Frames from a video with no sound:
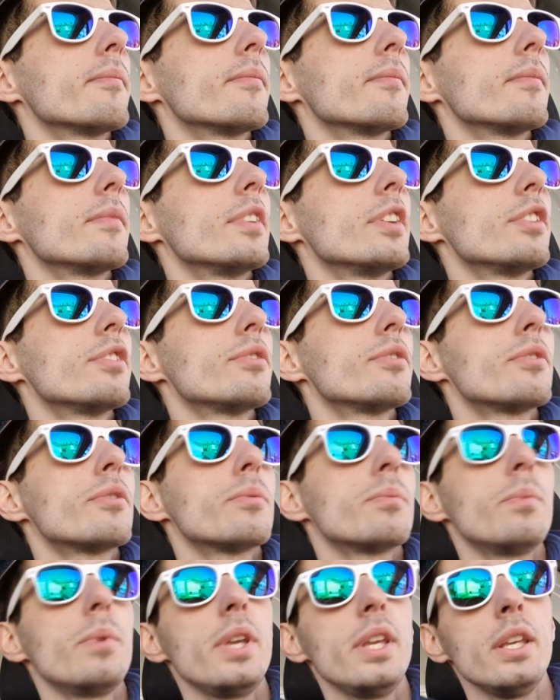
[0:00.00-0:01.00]
this
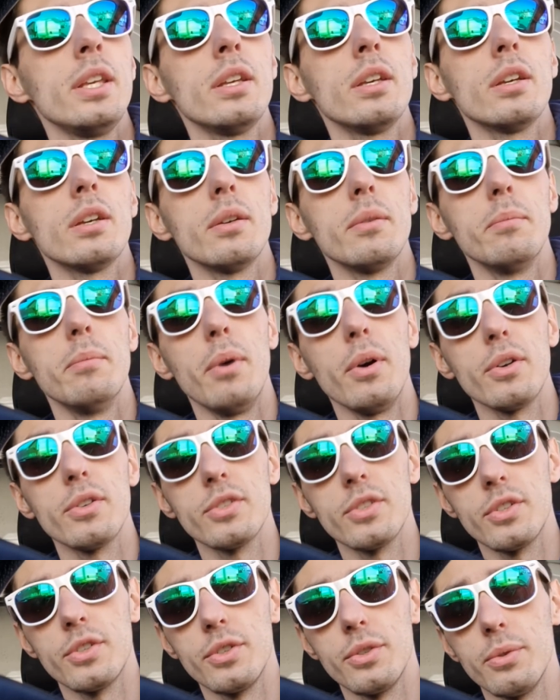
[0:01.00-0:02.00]
week
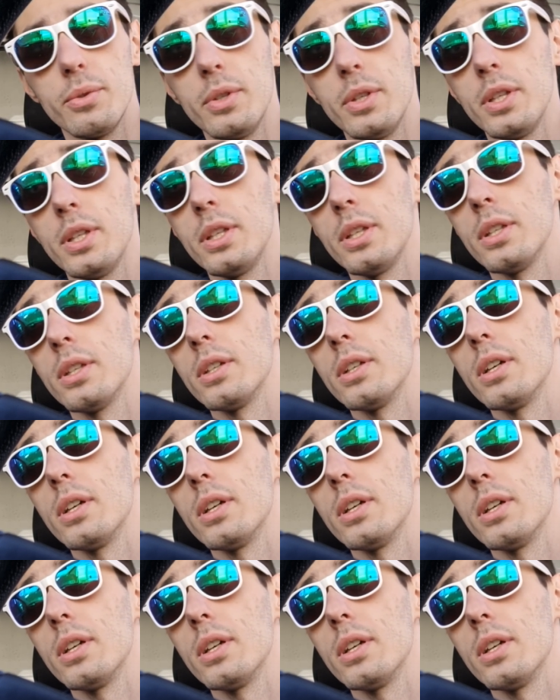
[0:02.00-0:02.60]
Boxer doing